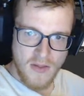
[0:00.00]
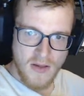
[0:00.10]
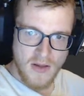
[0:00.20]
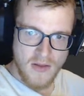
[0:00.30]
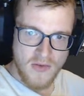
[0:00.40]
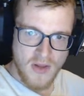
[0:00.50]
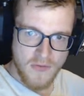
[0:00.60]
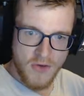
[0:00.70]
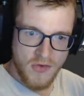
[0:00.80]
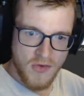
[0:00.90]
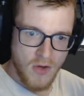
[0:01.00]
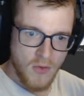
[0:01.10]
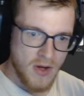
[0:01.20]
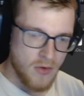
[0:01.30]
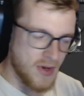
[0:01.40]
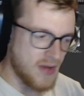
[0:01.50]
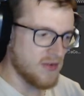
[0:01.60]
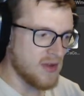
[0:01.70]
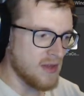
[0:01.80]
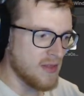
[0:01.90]
instead of just going
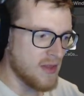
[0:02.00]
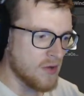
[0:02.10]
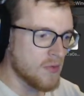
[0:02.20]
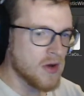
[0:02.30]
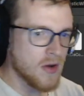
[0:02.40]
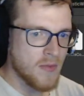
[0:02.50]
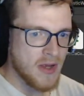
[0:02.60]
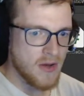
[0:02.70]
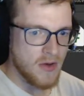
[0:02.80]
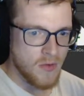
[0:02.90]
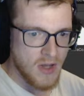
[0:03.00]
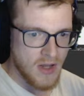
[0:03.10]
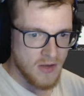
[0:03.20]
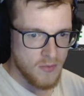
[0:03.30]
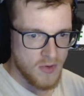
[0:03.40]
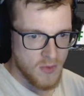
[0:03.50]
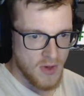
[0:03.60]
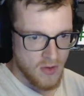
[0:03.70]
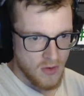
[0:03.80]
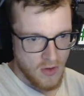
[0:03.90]
crazy in there, we're gonna make a new class, which we're
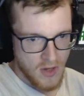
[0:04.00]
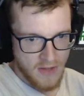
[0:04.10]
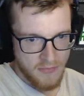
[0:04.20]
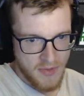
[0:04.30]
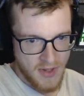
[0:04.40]
gonna call FP